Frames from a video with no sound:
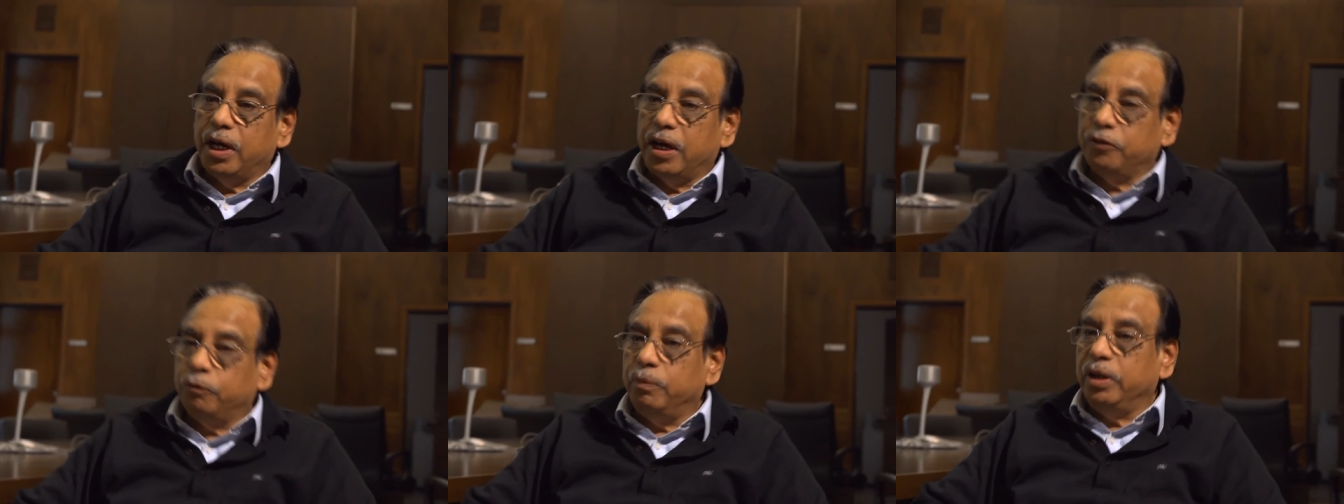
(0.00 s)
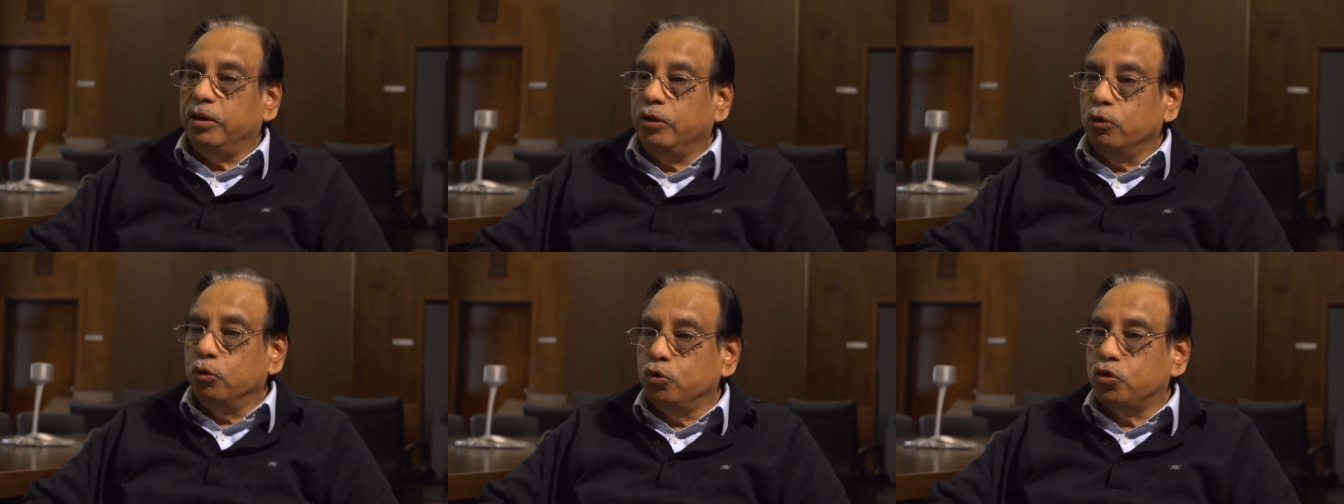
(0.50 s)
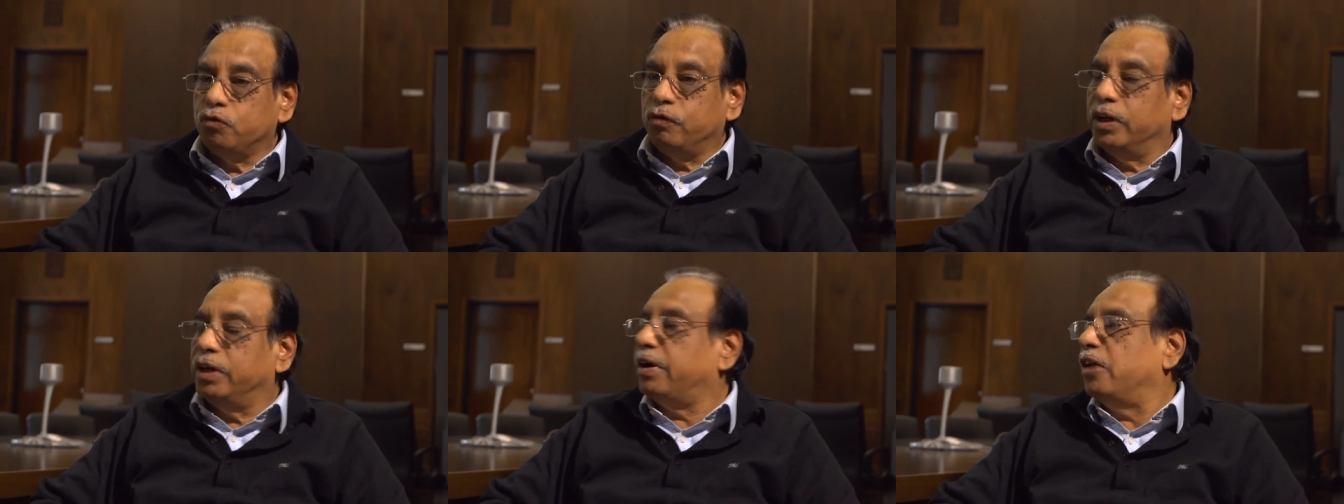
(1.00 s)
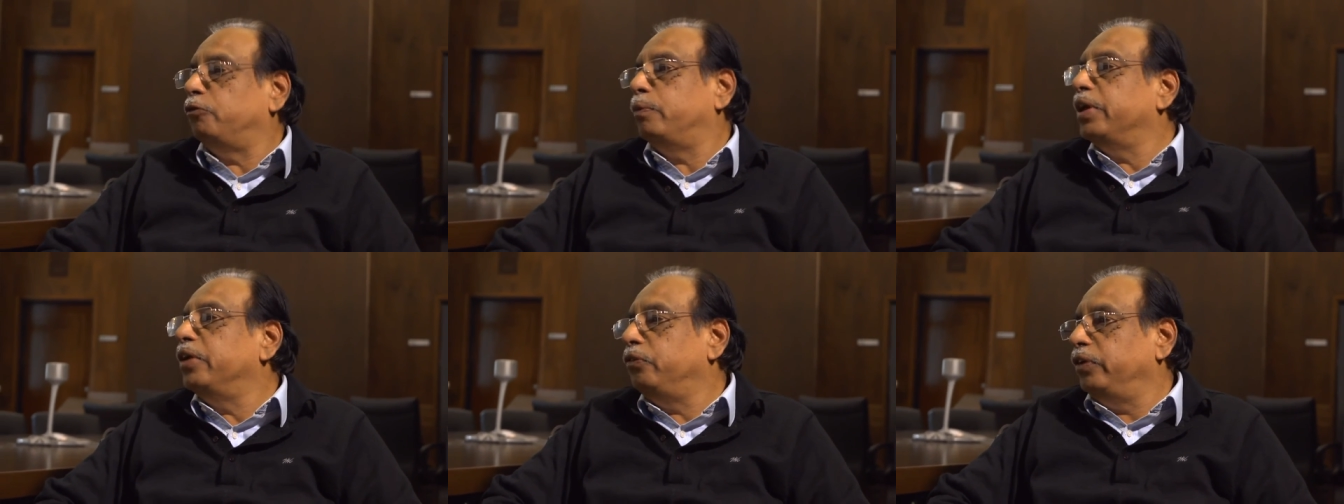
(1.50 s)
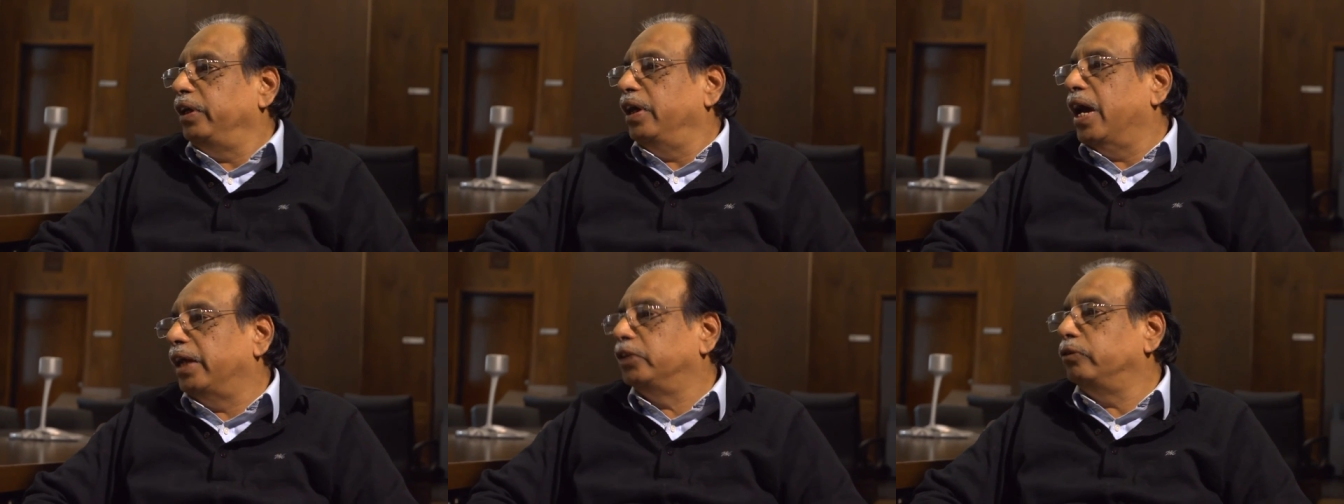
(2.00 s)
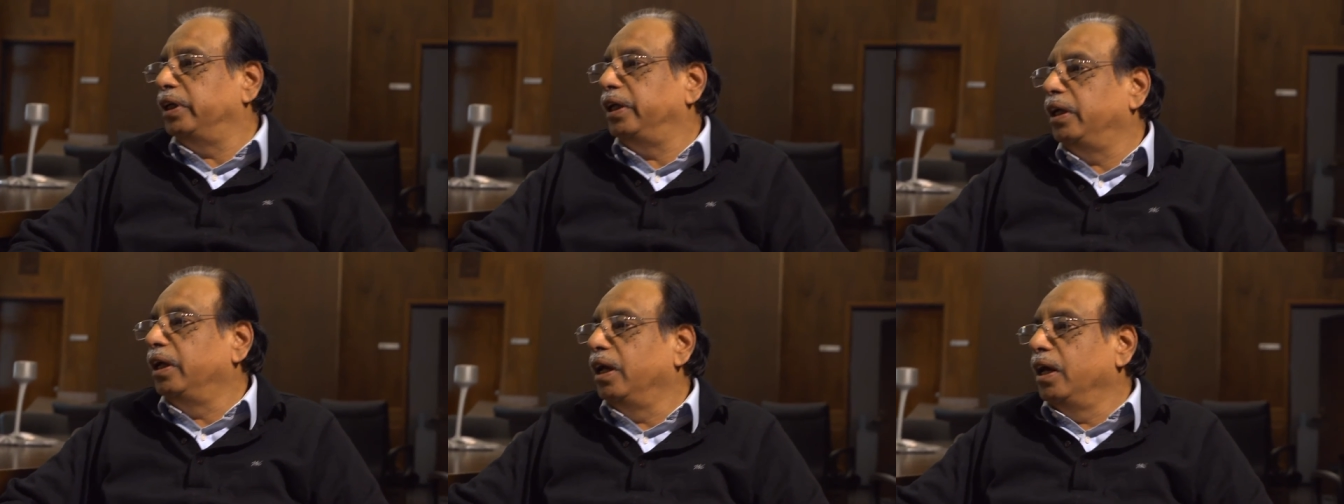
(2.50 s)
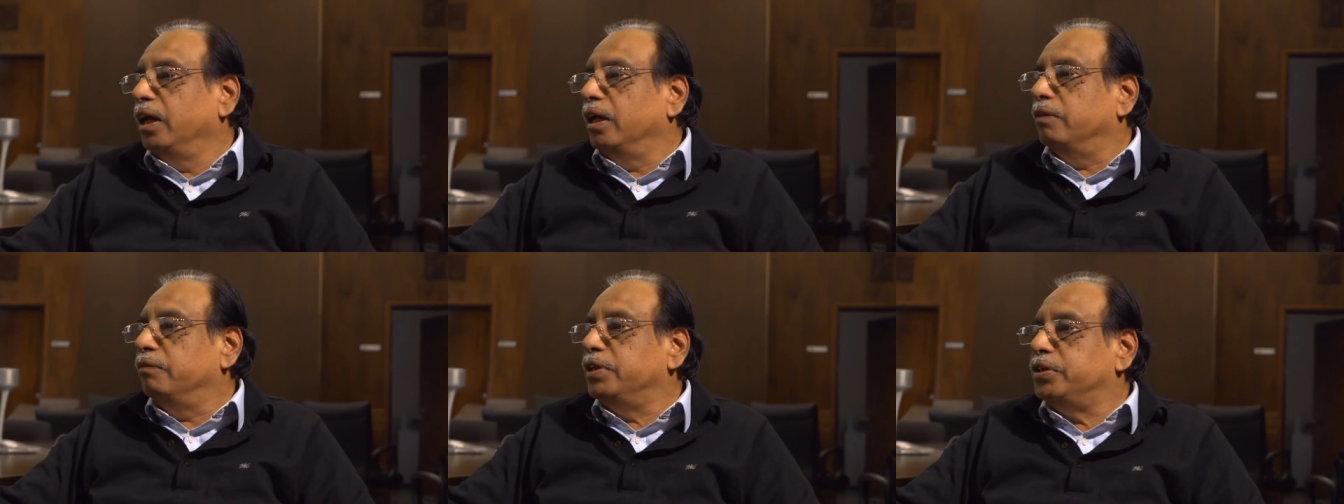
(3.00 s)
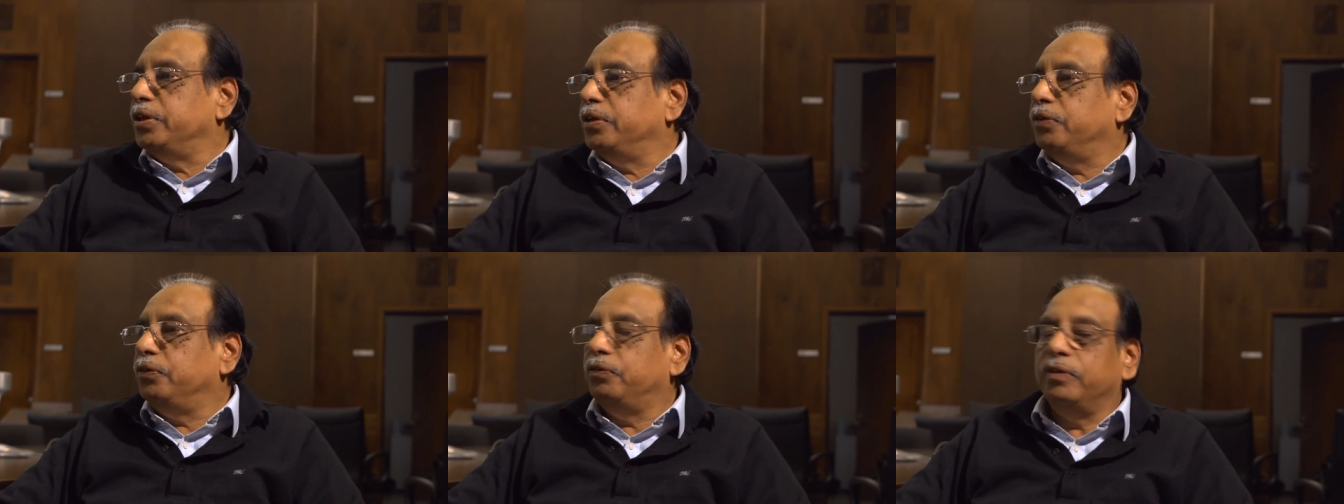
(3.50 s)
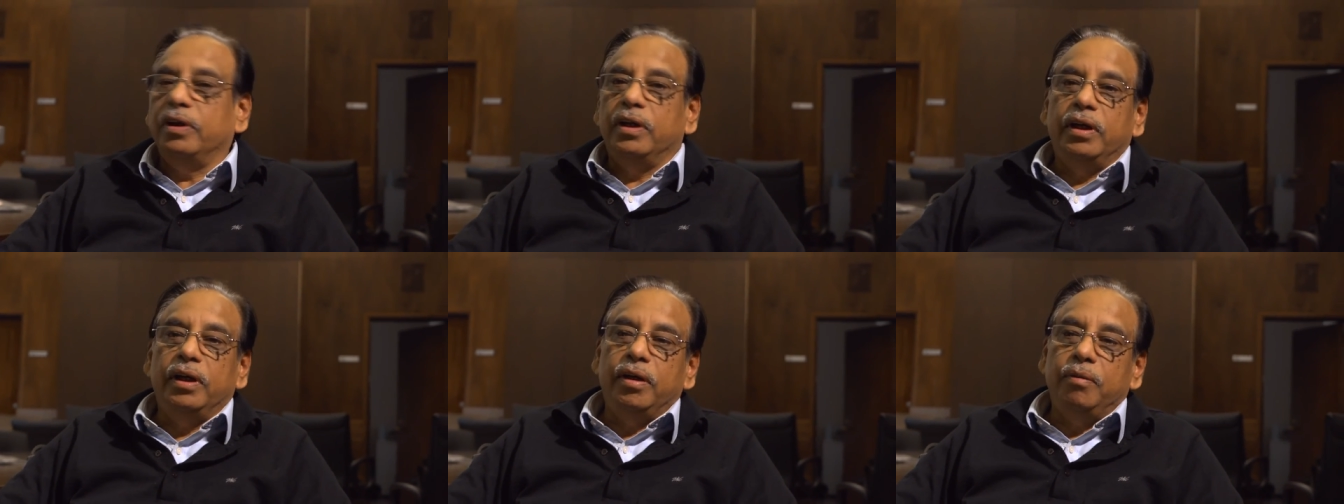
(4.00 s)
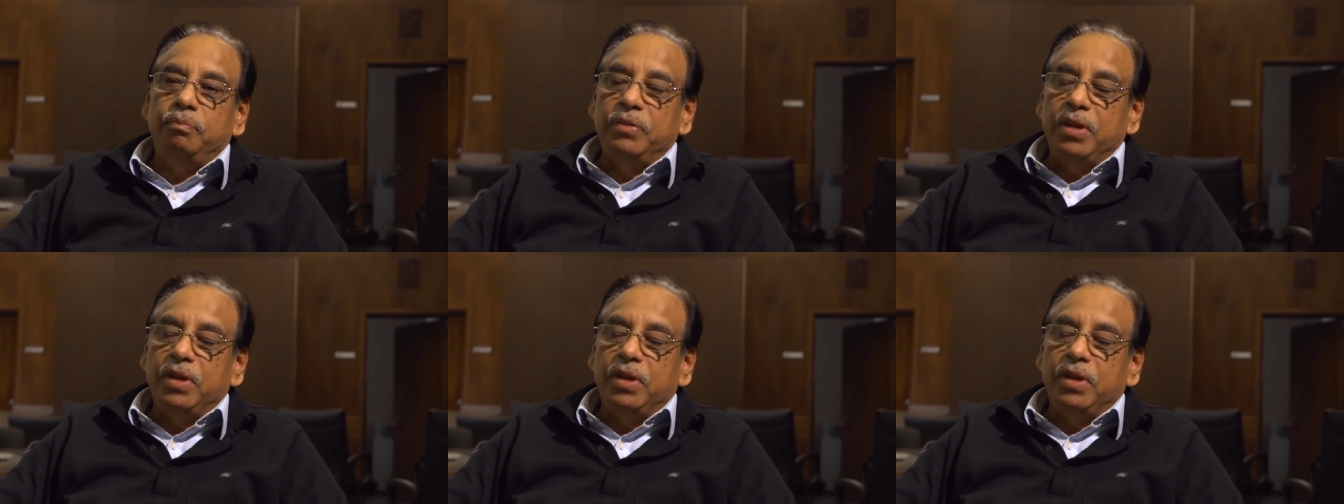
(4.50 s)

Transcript: has been used for transparency, actually, which is a